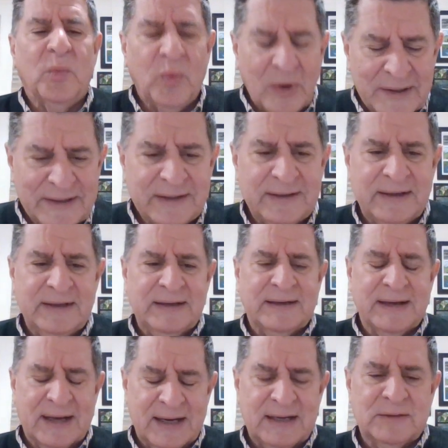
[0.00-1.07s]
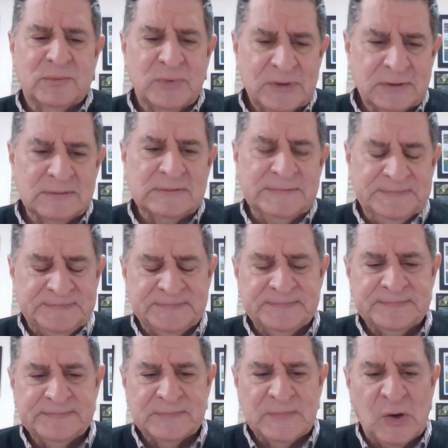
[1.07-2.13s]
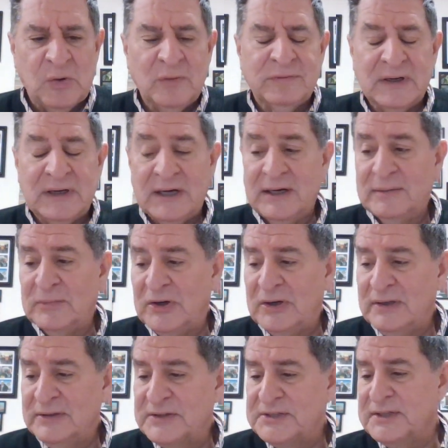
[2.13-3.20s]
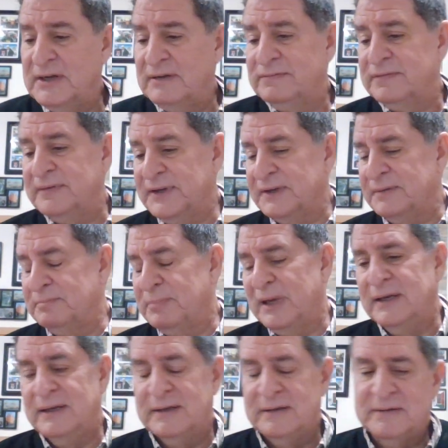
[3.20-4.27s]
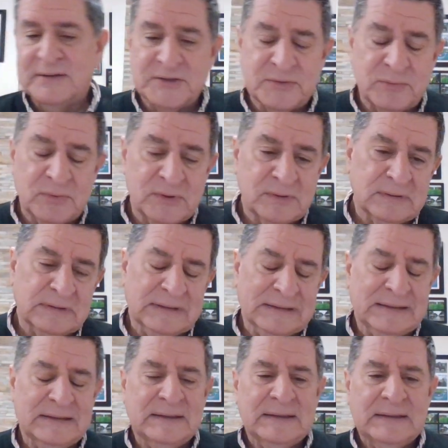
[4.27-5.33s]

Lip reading: One day God will overcome all the suffering and pain of this world.